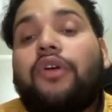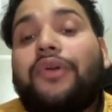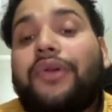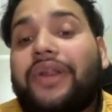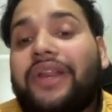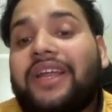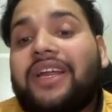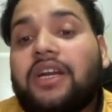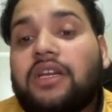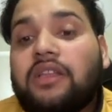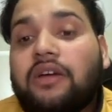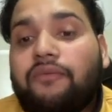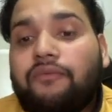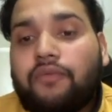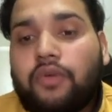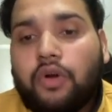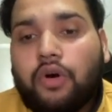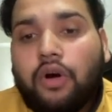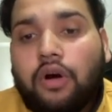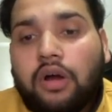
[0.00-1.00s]
trigger the
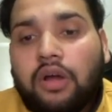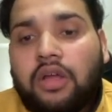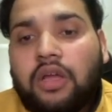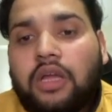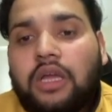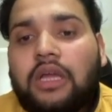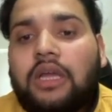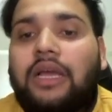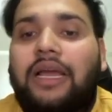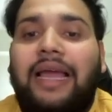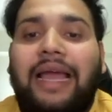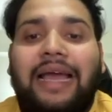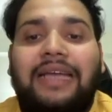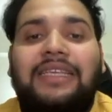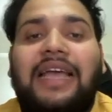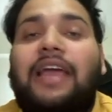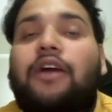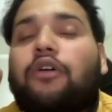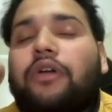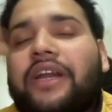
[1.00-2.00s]
flow. As
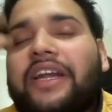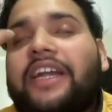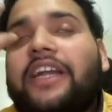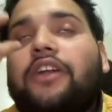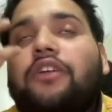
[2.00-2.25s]
I already